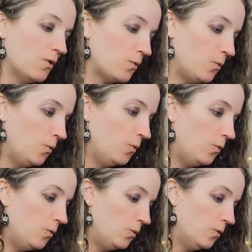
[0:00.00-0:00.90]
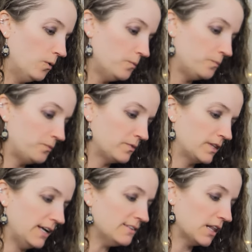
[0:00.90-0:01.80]
Ooh,
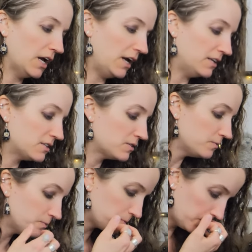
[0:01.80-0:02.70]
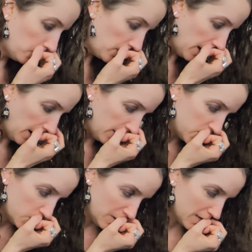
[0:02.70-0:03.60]
that's light. Okay,
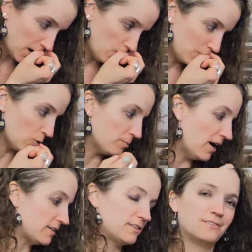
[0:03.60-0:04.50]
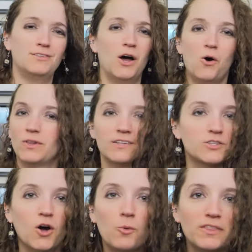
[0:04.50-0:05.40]
do we go with more boxes? No, let's
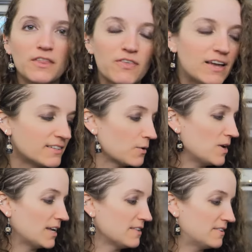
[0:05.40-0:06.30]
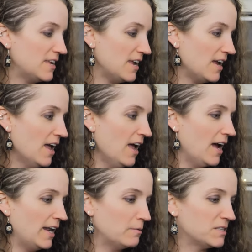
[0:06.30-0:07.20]
go with the things that we can see.
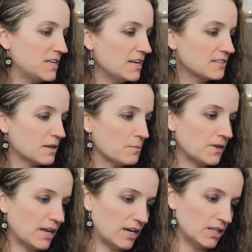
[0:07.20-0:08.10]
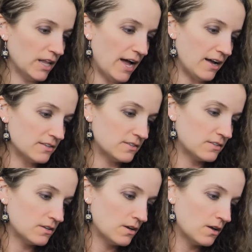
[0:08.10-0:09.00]
And I'm seeing something in
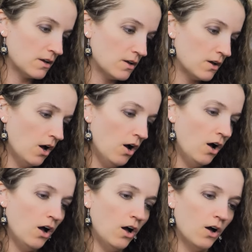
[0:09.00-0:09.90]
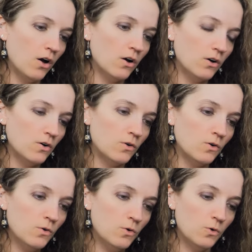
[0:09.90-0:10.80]
glass.
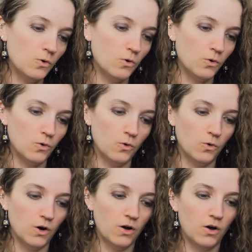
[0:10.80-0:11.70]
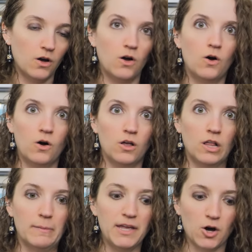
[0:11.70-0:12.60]
Ooh,
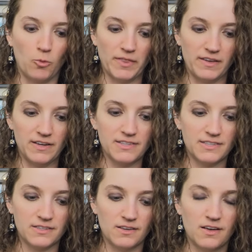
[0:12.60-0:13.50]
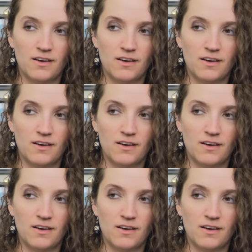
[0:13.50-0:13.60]
let me open this.